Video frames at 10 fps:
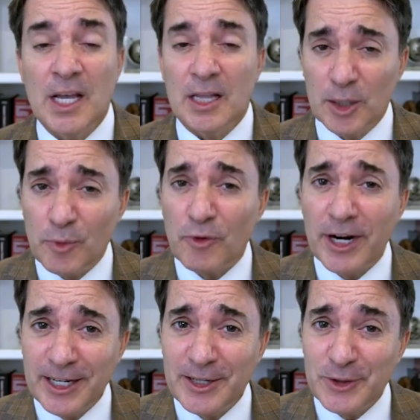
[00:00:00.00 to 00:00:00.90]

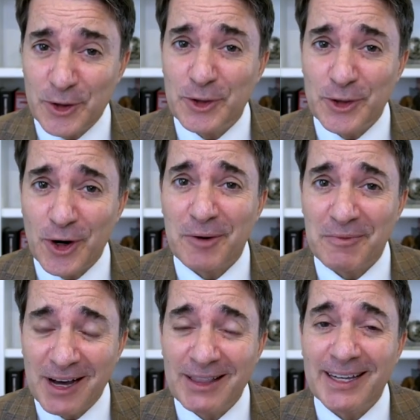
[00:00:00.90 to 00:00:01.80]
Liberated is a good term.
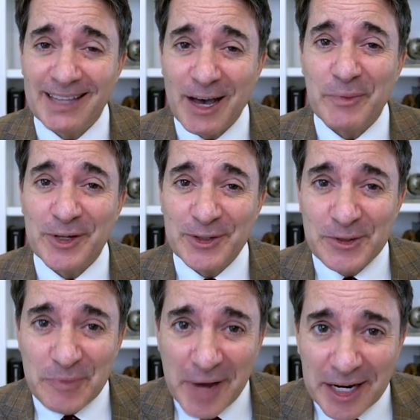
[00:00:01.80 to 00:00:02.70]
I like that, because
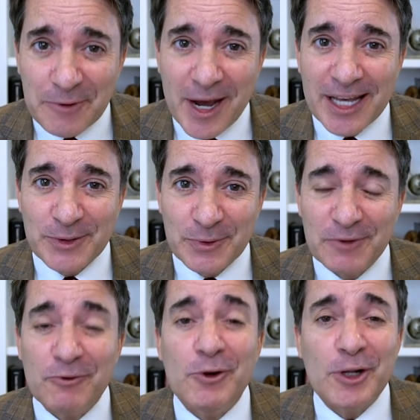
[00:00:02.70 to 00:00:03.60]
in many ways we
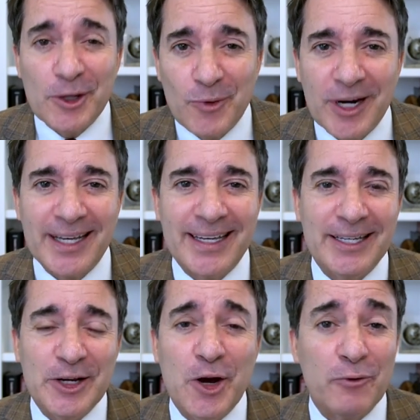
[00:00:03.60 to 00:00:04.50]
really want
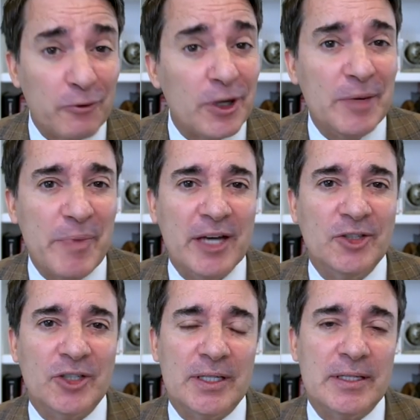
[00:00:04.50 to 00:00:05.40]
to, free
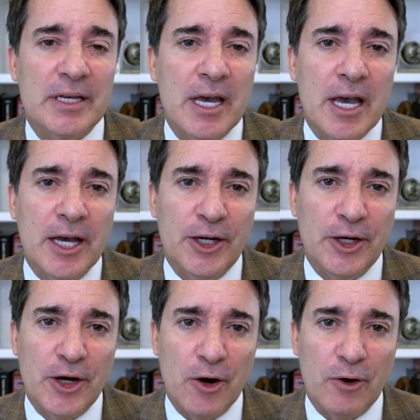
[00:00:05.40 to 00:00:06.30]
patients,
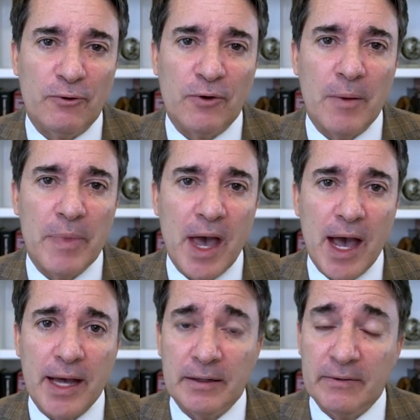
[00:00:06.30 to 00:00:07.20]
from
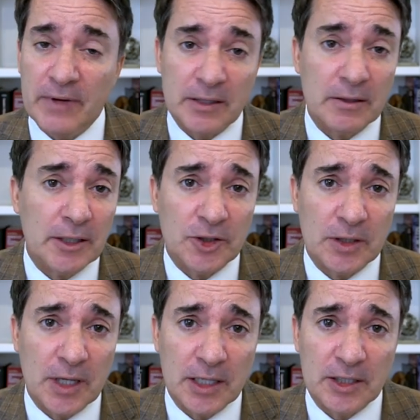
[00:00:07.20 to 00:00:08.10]
that ventilation,
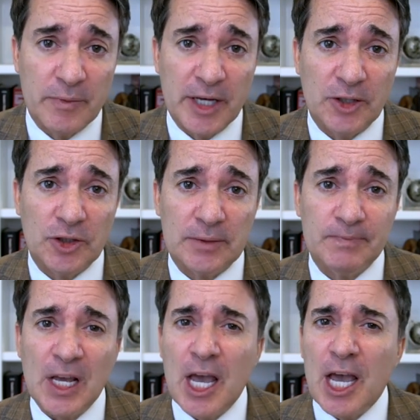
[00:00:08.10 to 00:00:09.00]
that intubation.
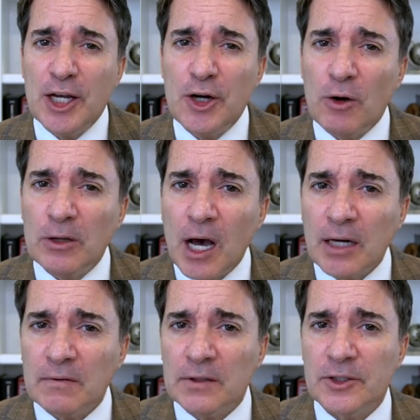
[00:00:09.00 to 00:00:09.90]
A lot
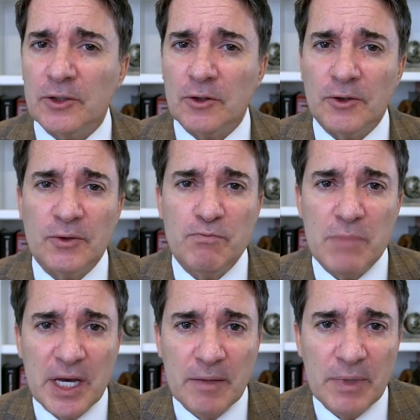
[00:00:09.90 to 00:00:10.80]
of listeners
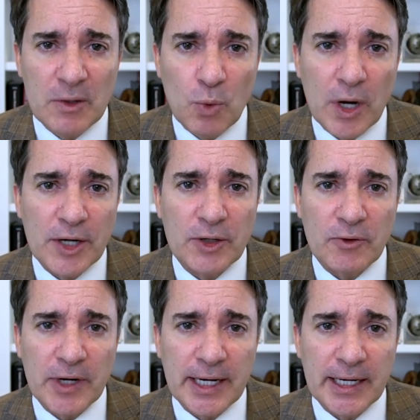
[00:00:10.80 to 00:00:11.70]
may be
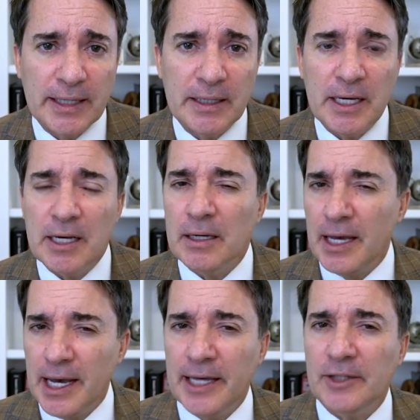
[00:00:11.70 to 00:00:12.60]
wondering,
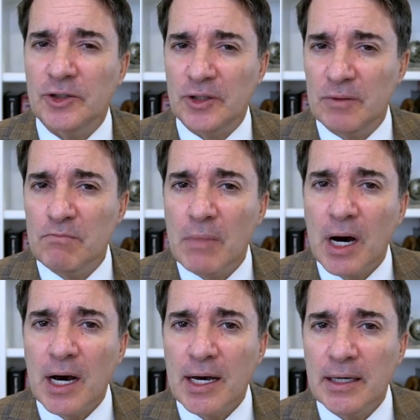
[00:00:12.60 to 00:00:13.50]
hey, should
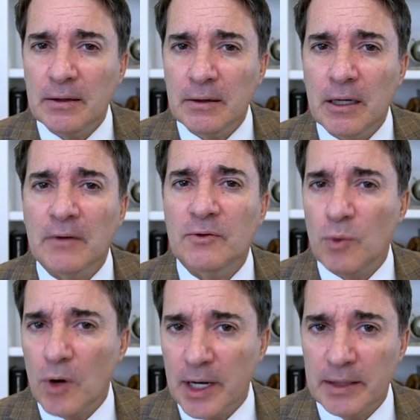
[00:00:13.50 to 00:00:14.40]
my loved
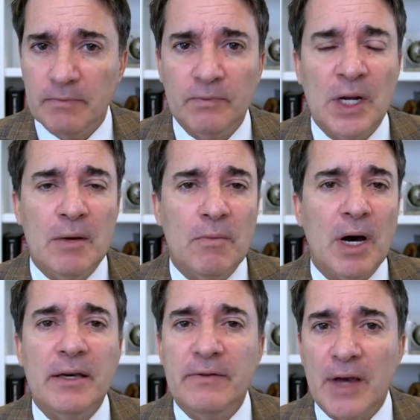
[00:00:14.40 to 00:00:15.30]
one,
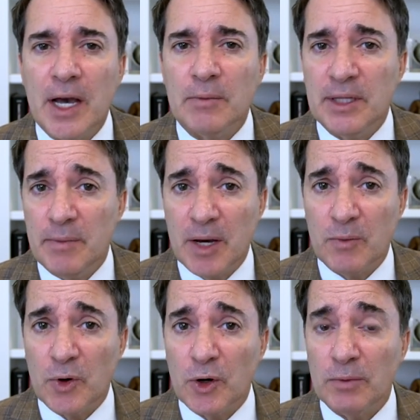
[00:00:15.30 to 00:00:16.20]
my family
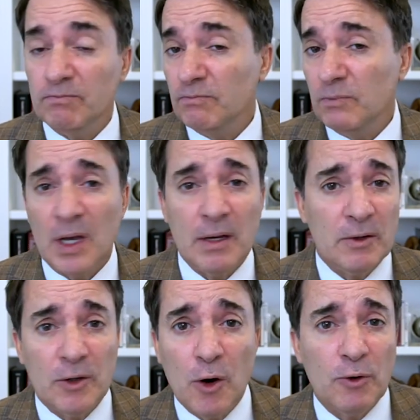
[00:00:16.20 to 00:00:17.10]
member
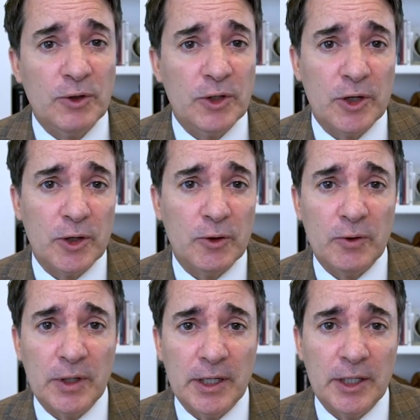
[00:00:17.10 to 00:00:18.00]
go to,
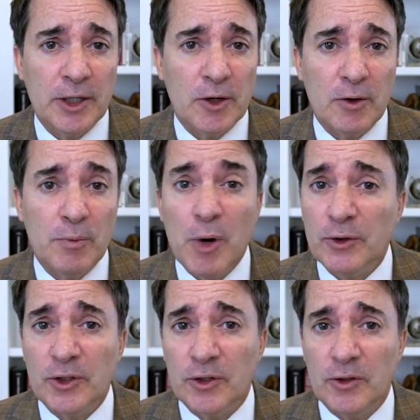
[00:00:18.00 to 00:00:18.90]
a
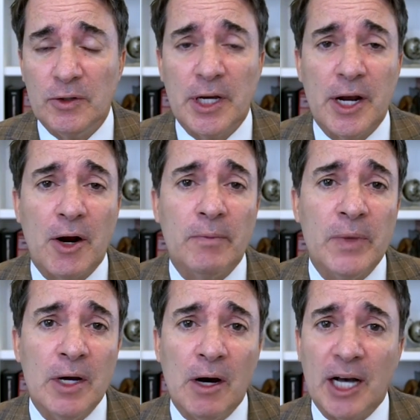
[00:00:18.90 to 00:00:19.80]
post-acute care
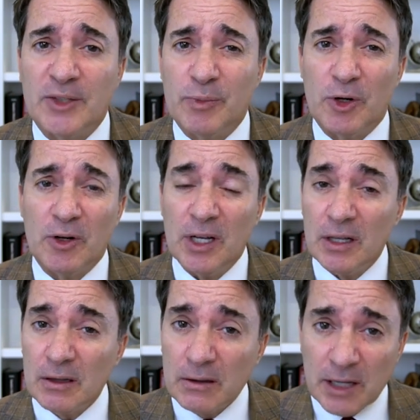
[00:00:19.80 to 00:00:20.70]
hospital?
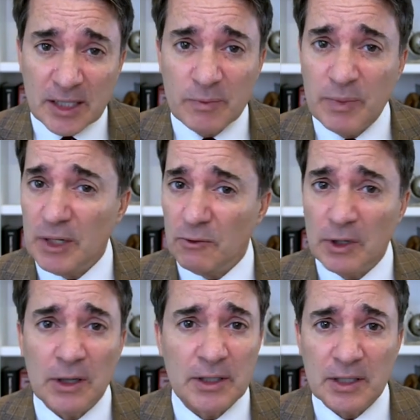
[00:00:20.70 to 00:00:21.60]
Let's be
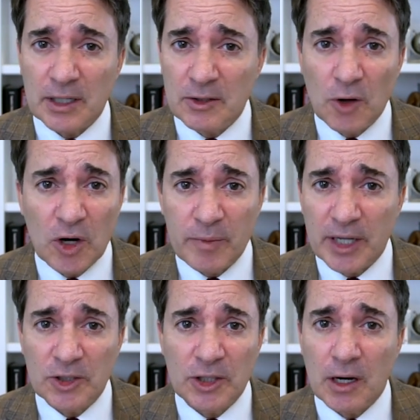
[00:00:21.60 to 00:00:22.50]
realistic and talk
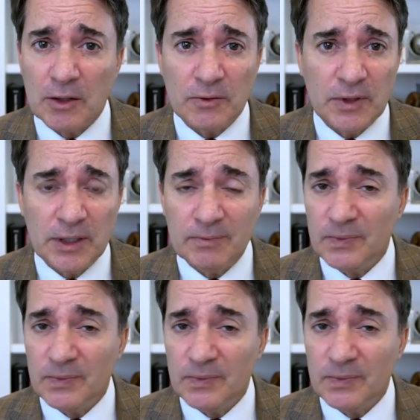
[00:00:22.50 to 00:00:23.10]
about geography.